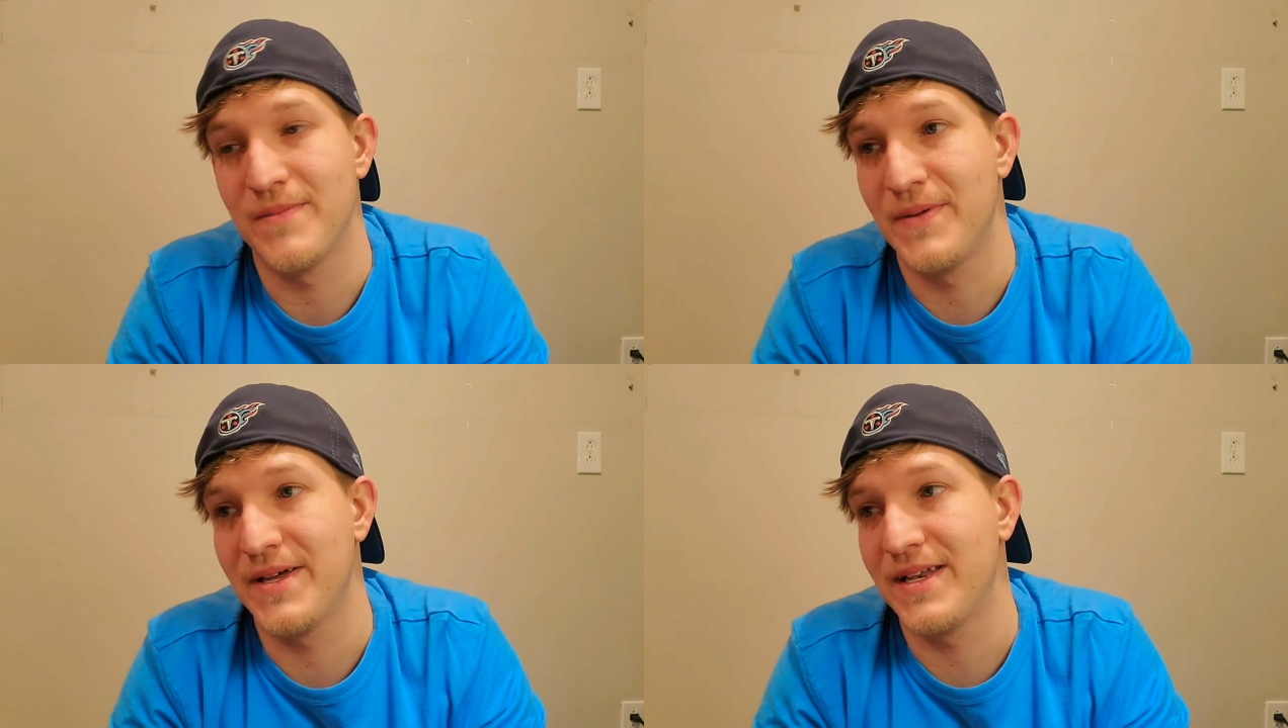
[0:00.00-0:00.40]

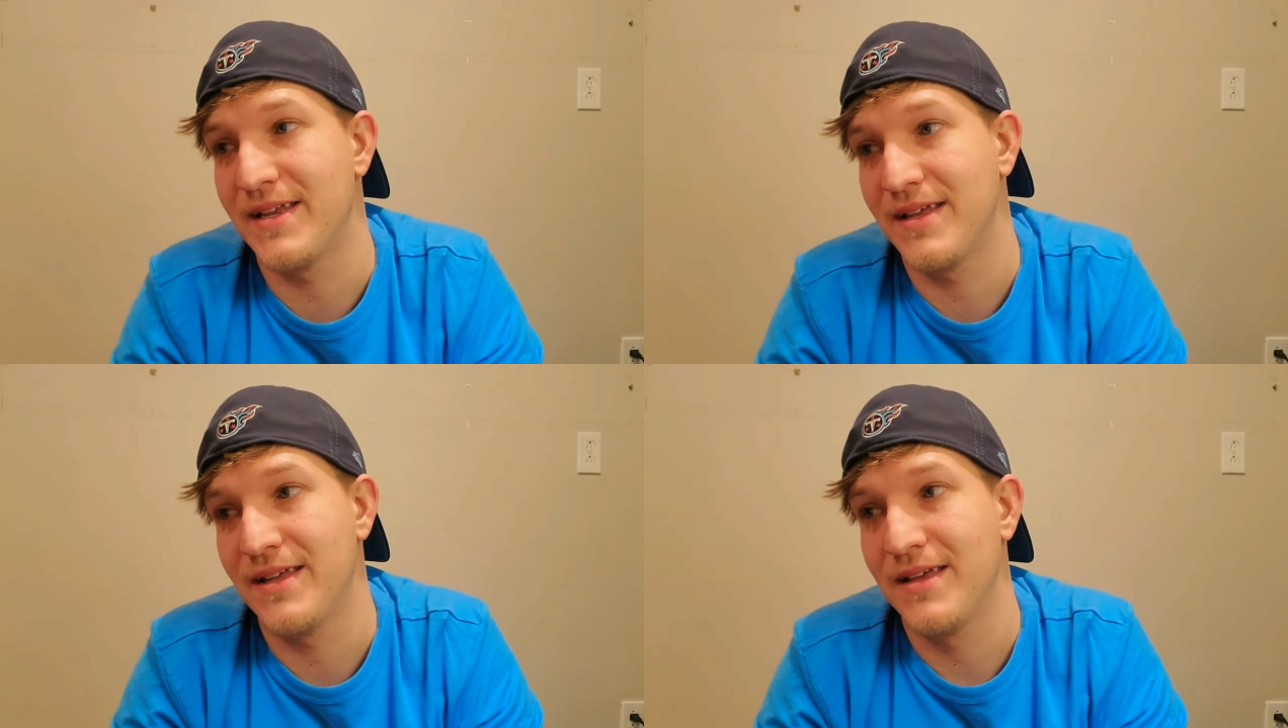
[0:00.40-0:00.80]
But at
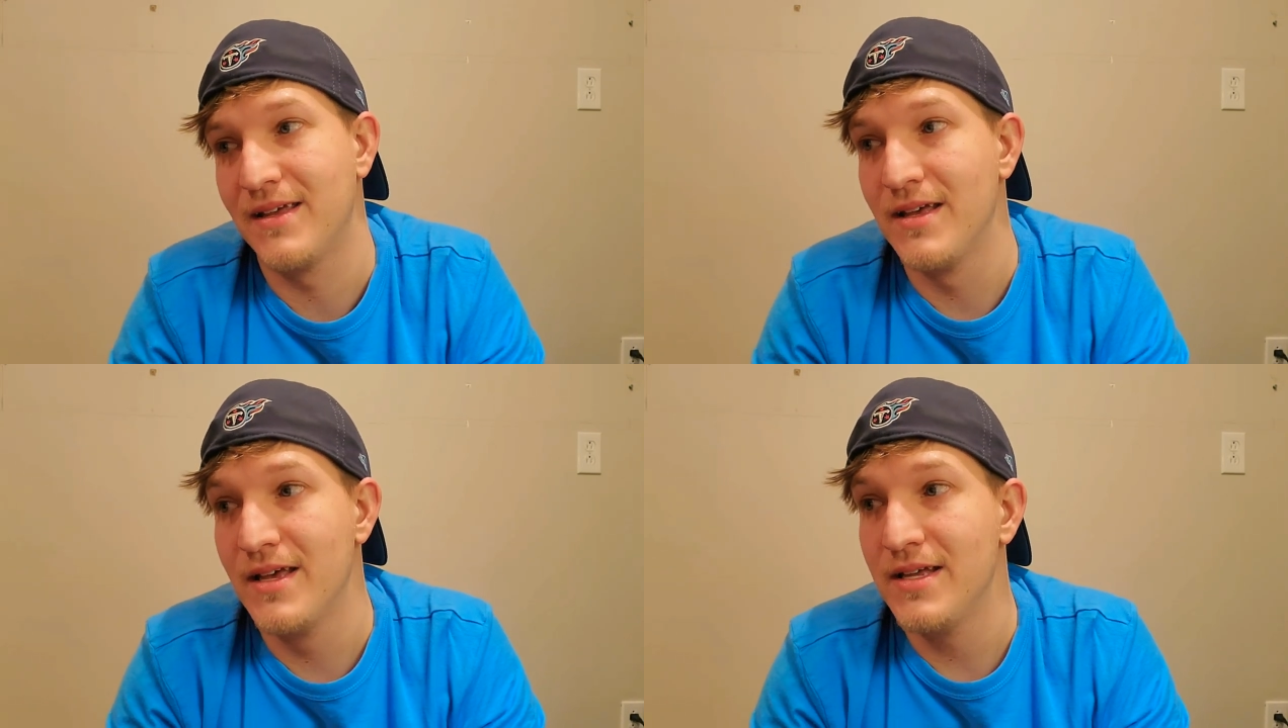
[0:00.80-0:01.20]

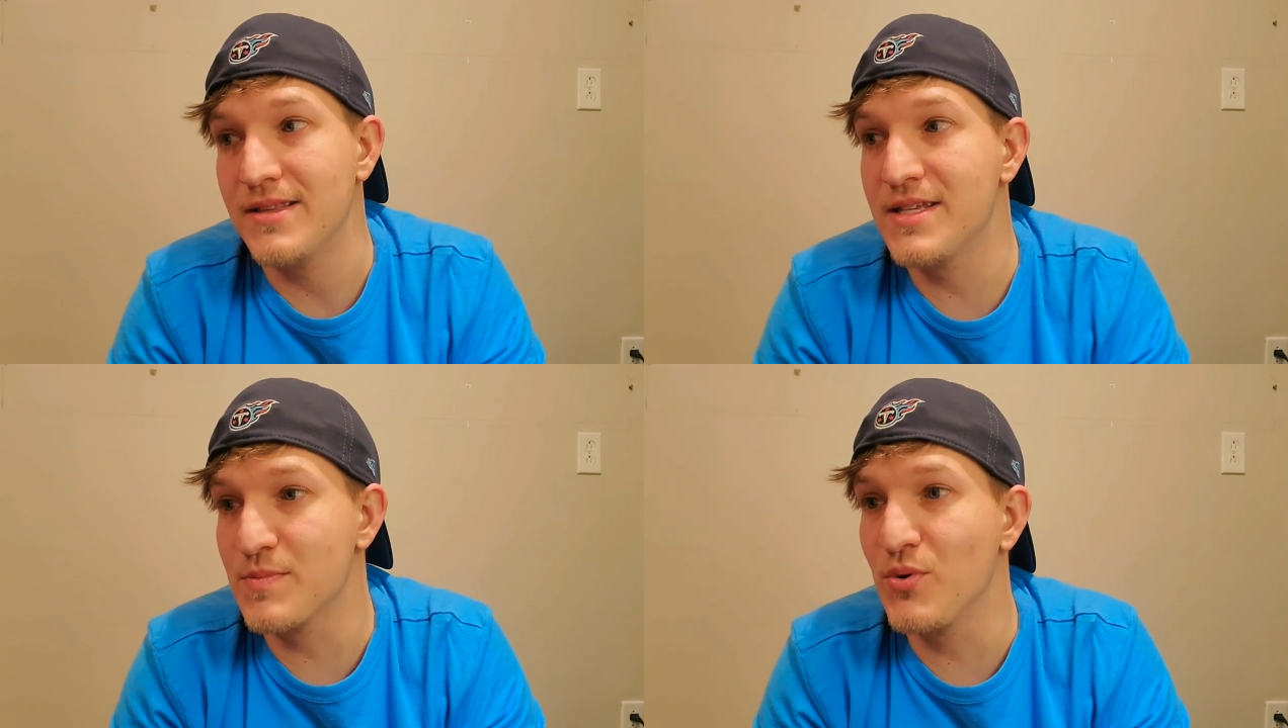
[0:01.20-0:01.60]

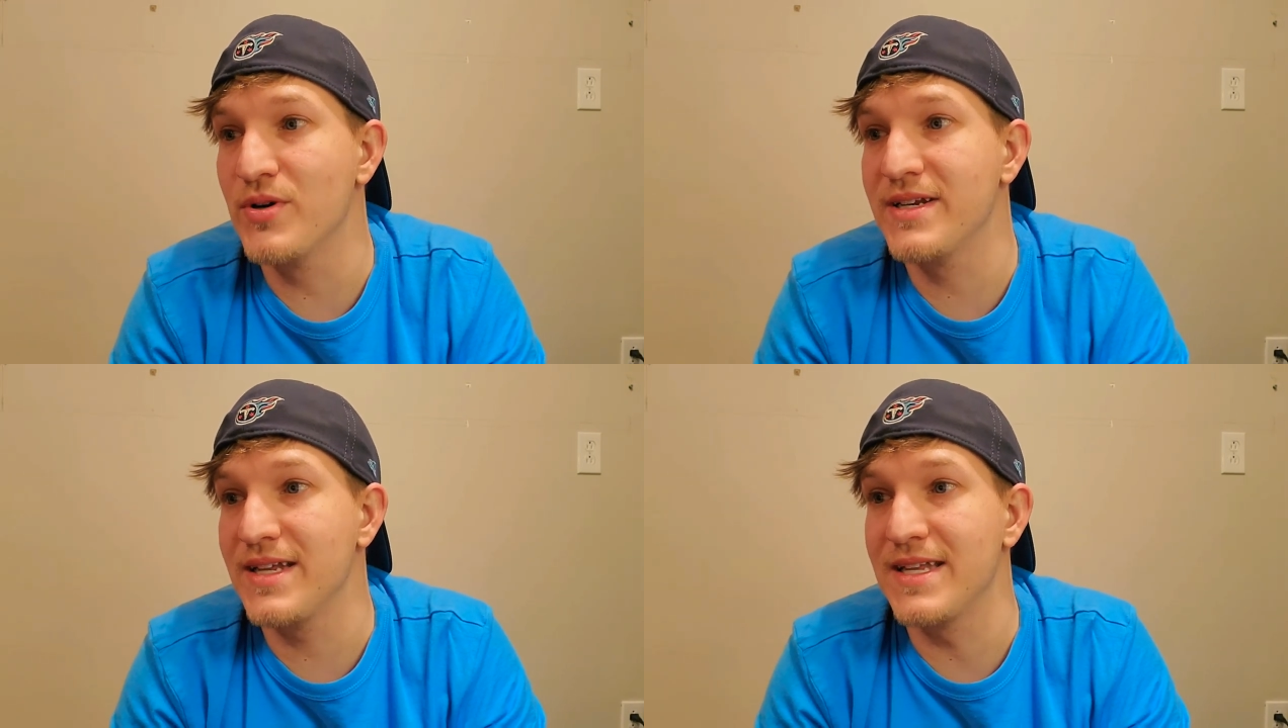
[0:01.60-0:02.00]
this
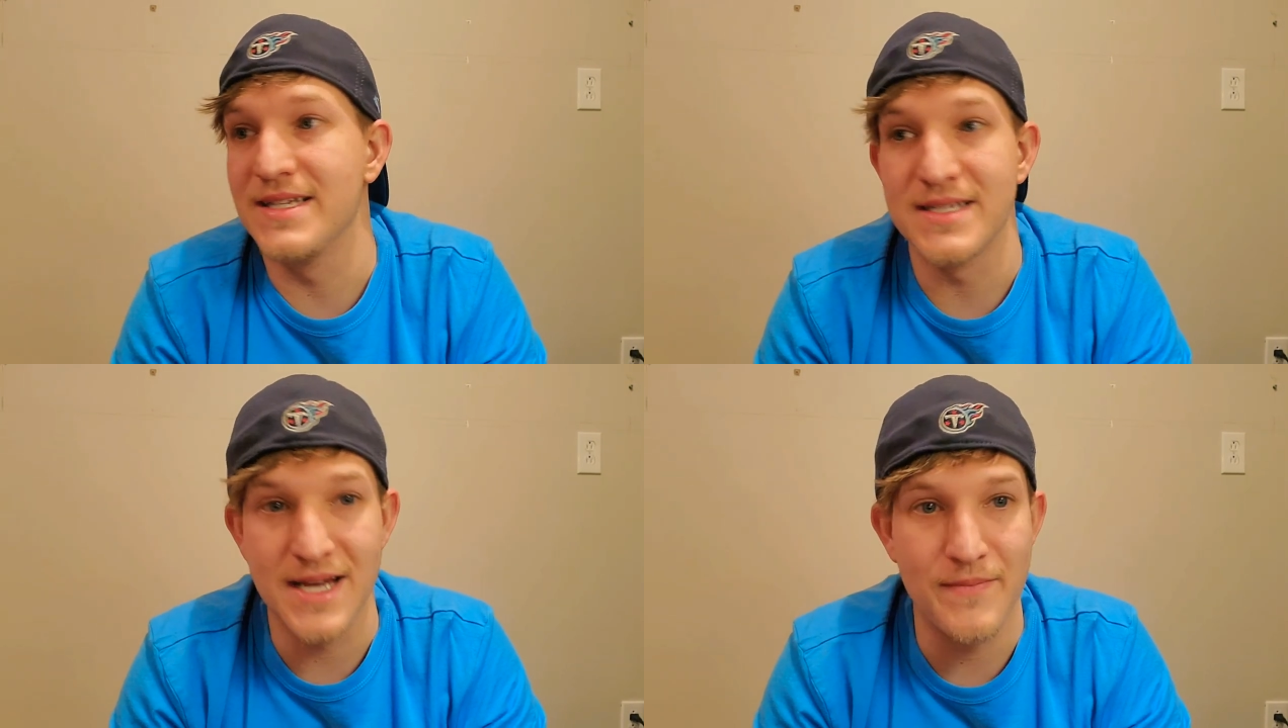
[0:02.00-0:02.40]
point, it
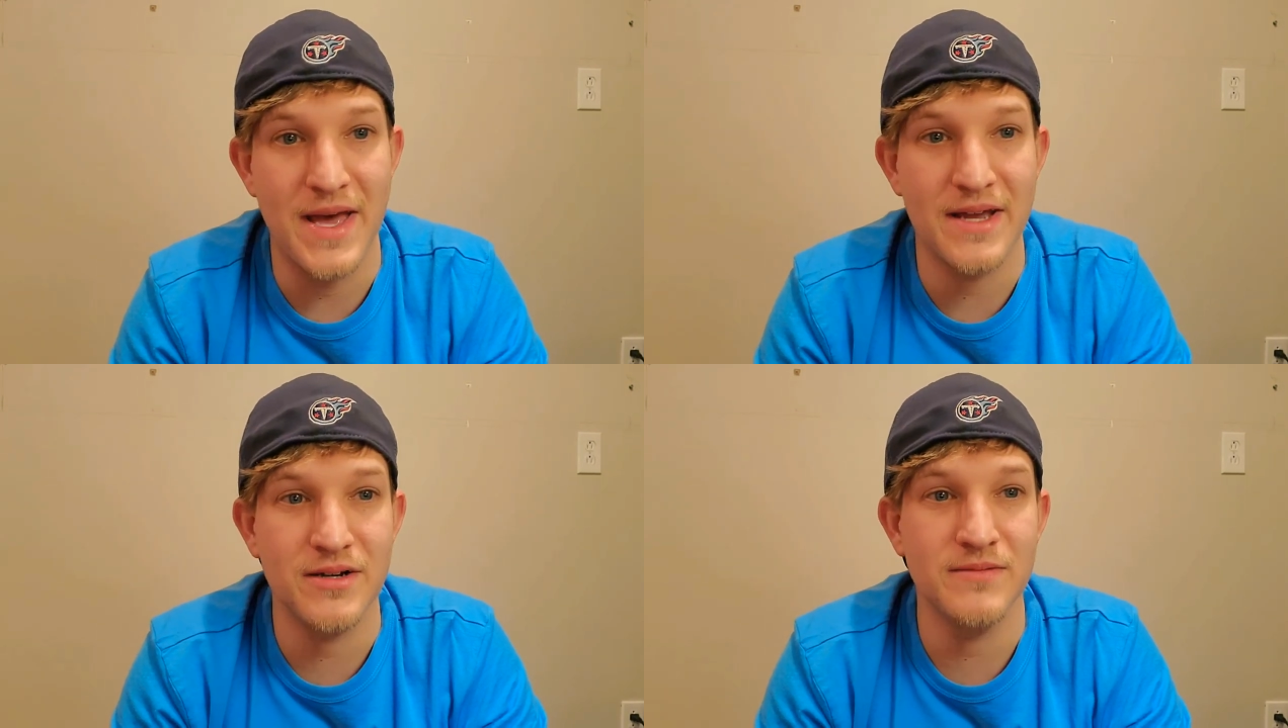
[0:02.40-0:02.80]
does not
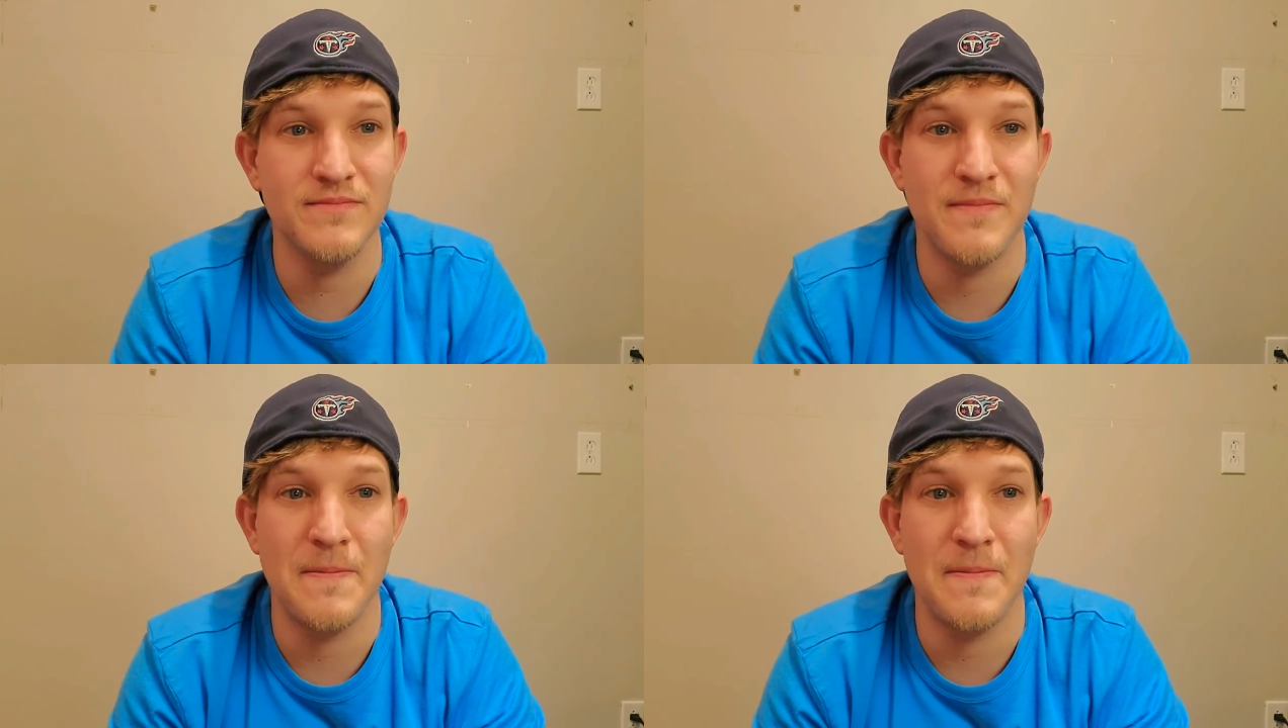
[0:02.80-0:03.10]
matter.